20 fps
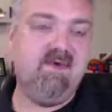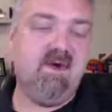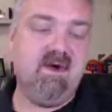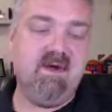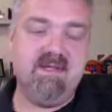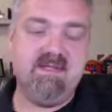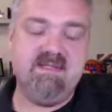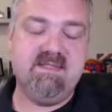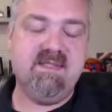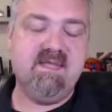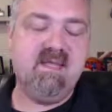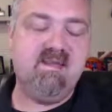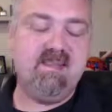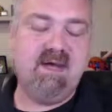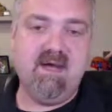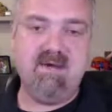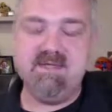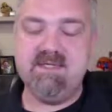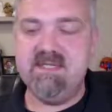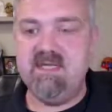As far as think
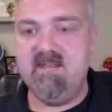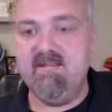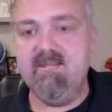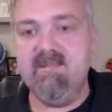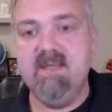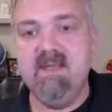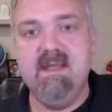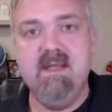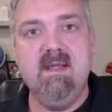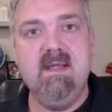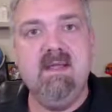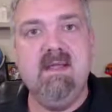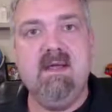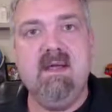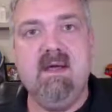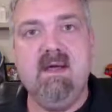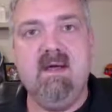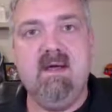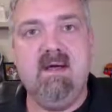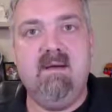about um,
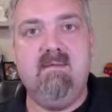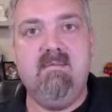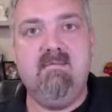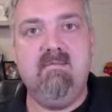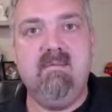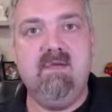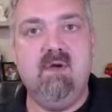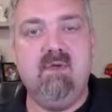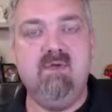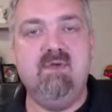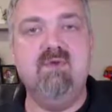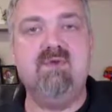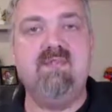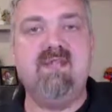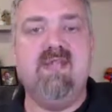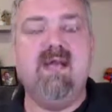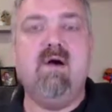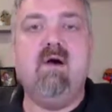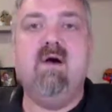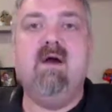um, you know
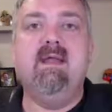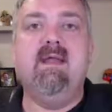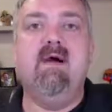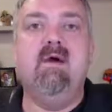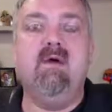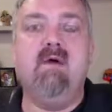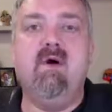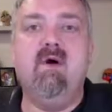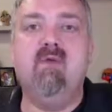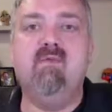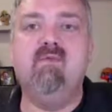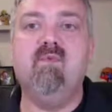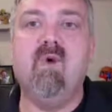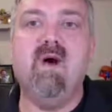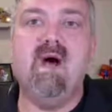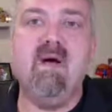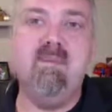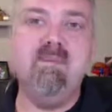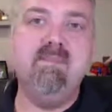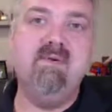using an alcohol
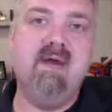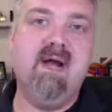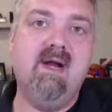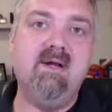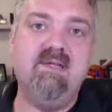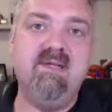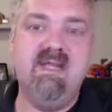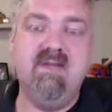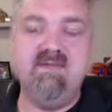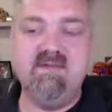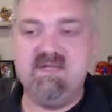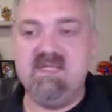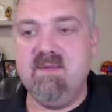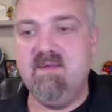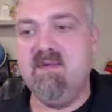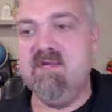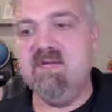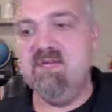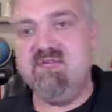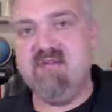swab prior to giving
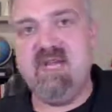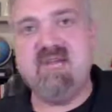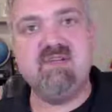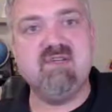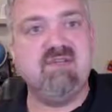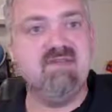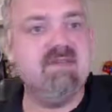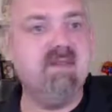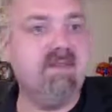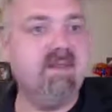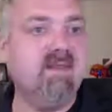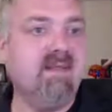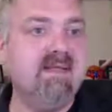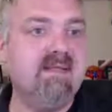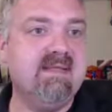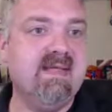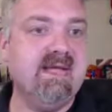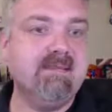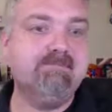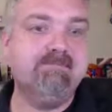someone an injection, something
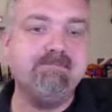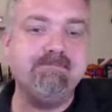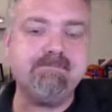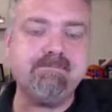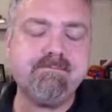like that.